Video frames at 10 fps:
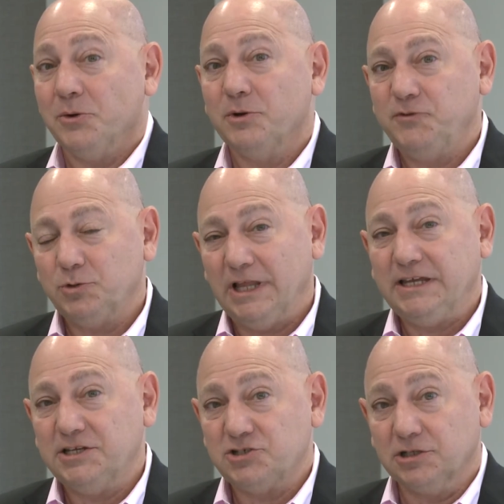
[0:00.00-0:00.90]
Well, if you would
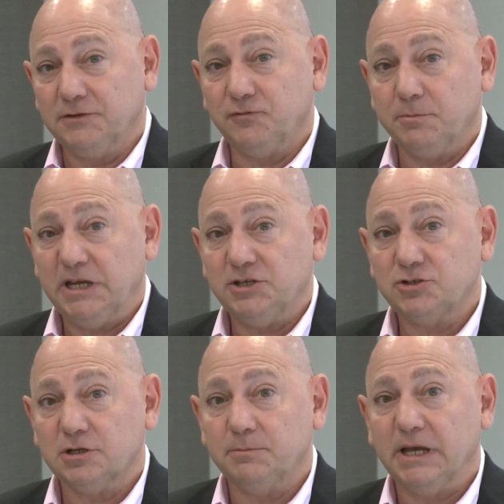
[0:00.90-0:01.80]
like additional
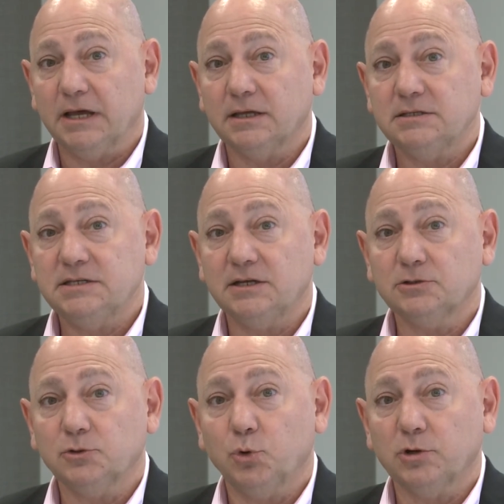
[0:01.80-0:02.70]
information about
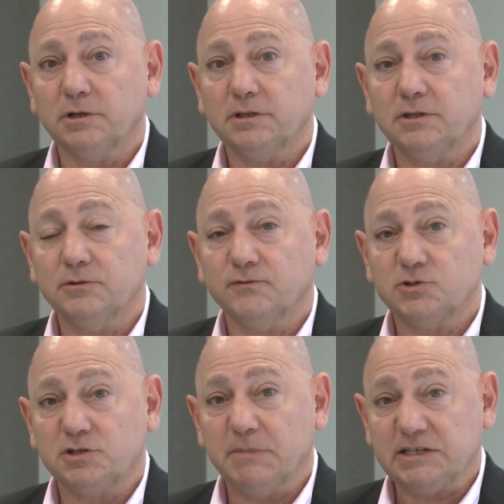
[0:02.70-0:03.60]
Daniel Gordon at the
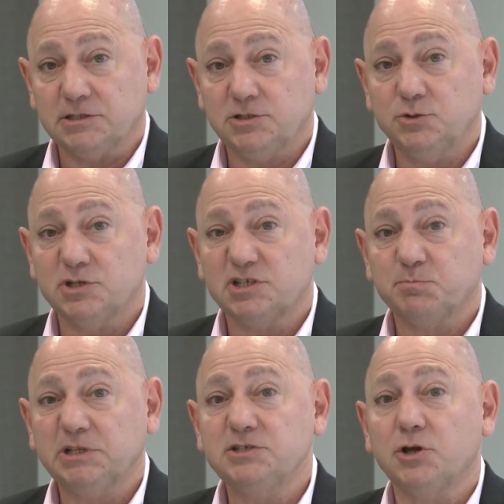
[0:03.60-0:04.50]
University of Massachusetts,
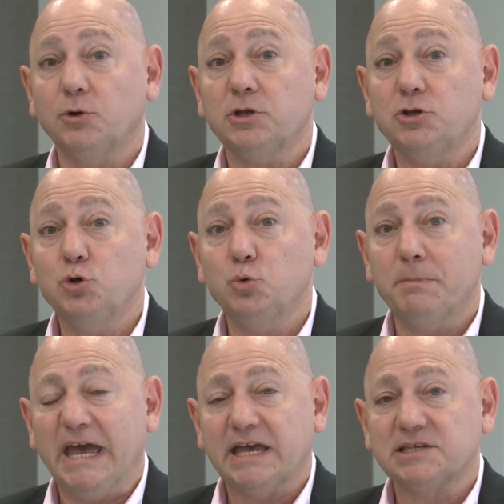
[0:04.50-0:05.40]
please go to
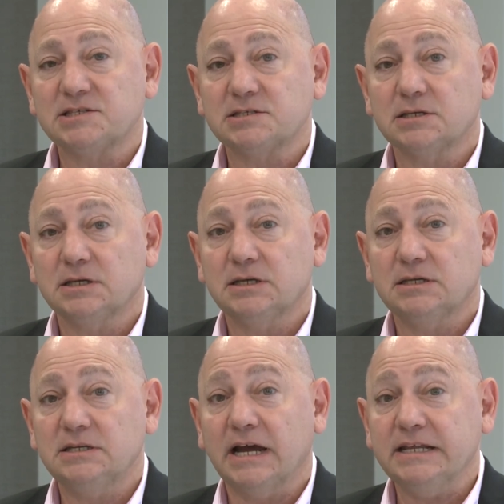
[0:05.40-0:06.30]

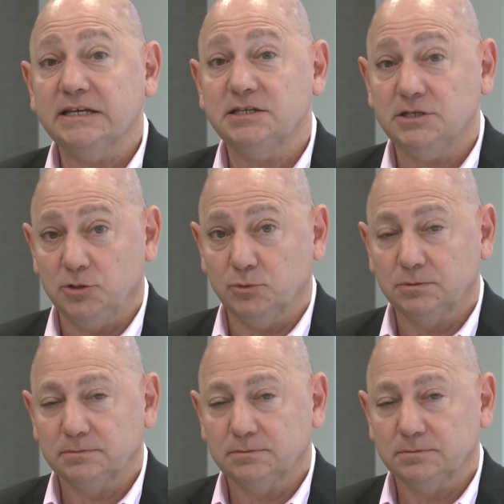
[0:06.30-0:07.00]
umass.edu.